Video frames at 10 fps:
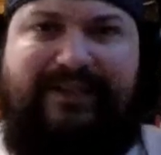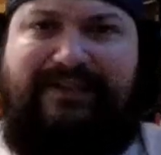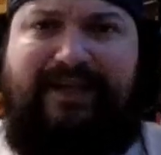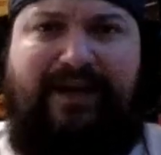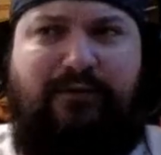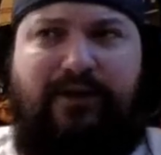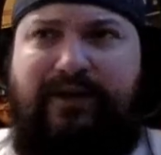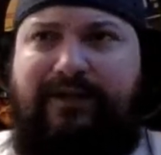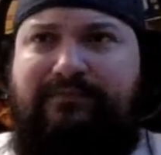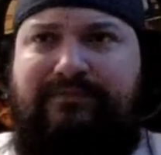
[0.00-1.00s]
not
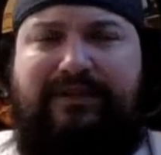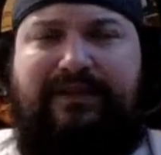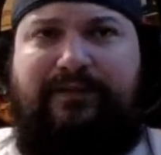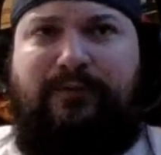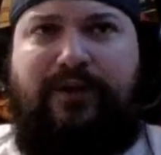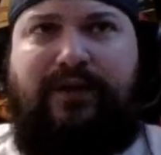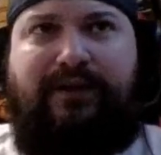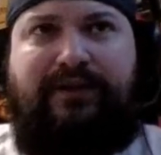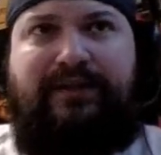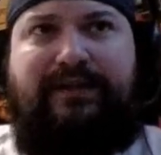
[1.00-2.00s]
working. Didn't work.
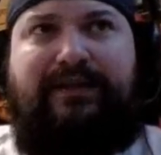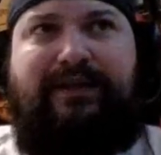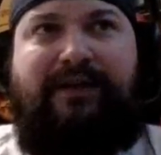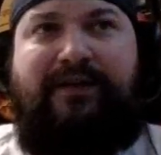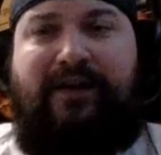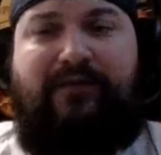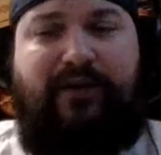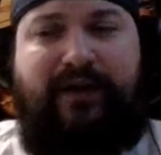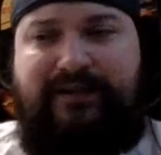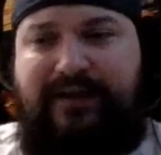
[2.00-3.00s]
I think they've
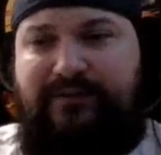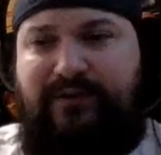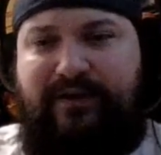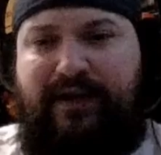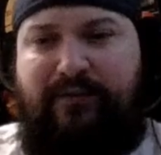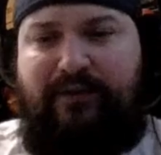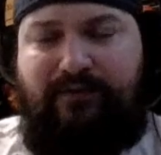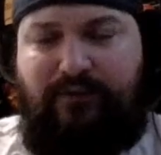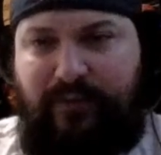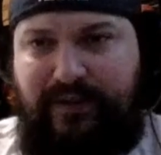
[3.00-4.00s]
realized that as well now with the
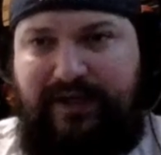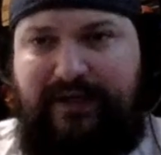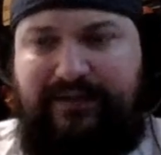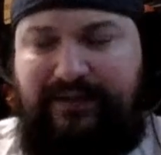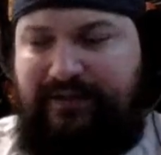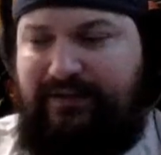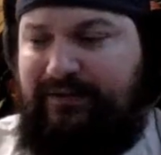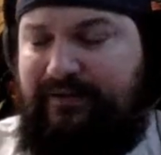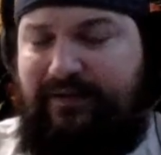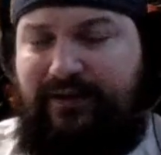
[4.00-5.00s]
rumors that
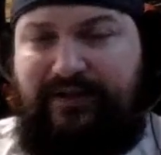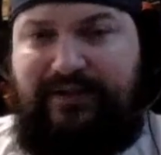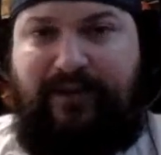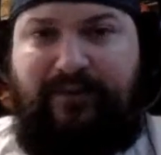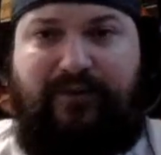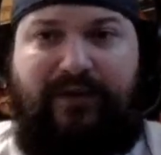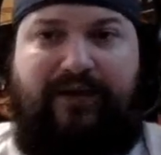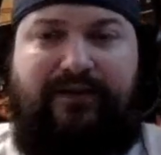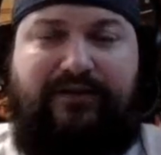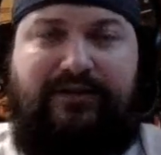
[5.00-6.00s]
they're gonna stop doing that.
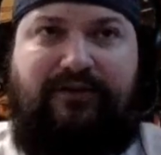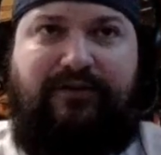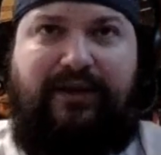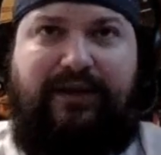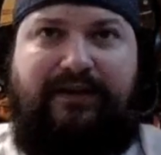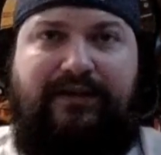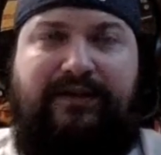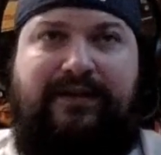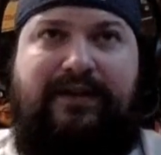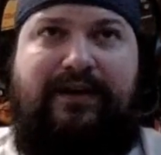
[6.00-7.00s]
They're gonna start looking at
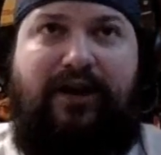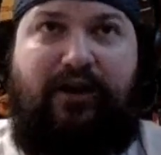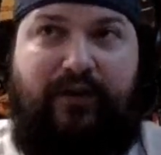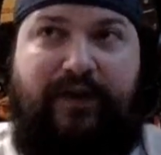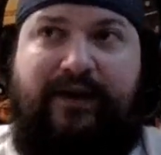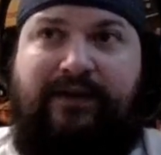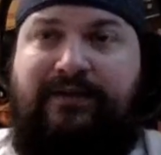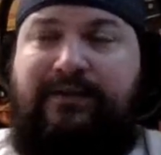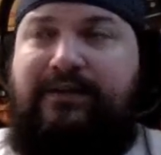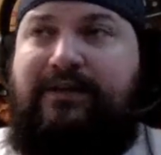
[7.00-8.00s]
other
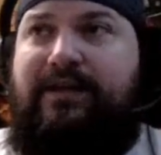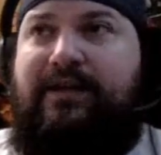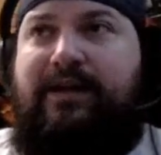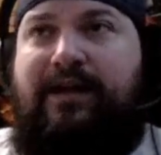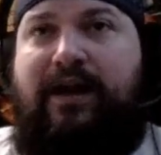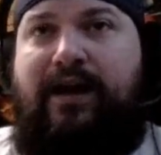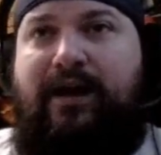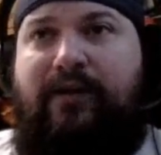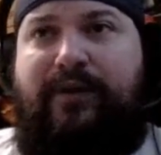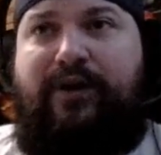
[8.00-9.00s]
things.
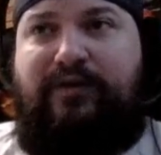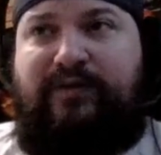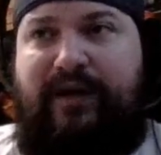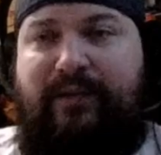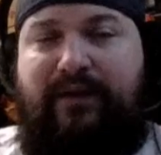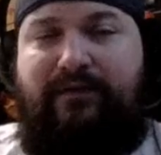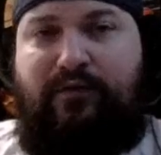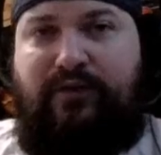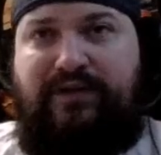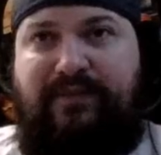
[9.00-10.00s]
We know Spider-Man
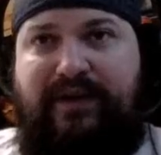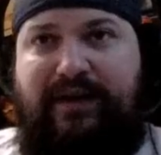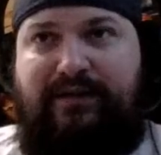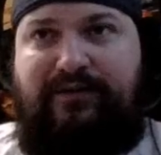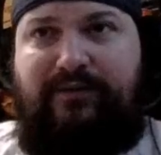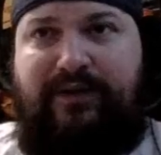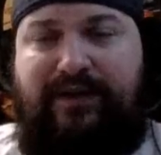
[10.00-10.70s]
4 has been announced with